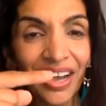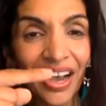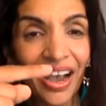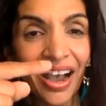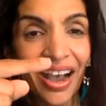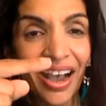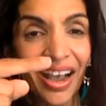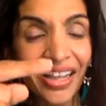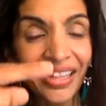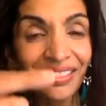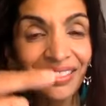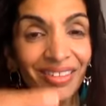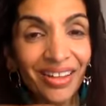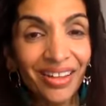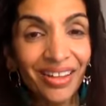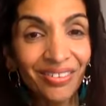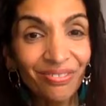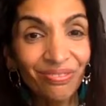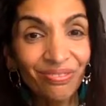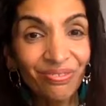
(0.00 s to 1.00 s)
I
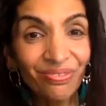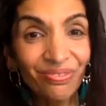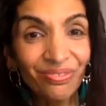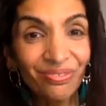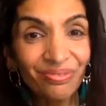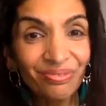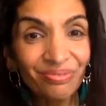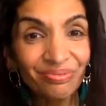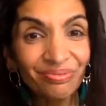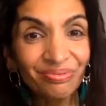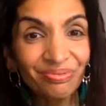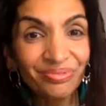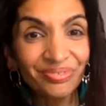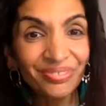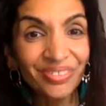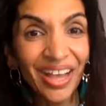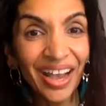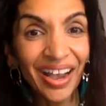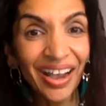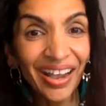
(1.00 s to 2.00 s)
love,
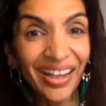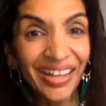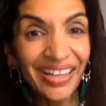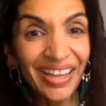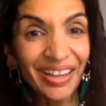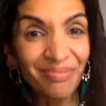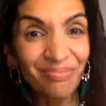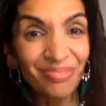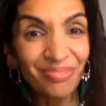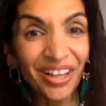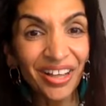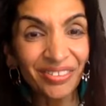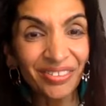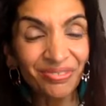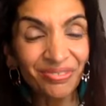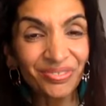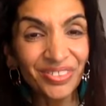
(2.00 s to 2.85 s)
I am loved.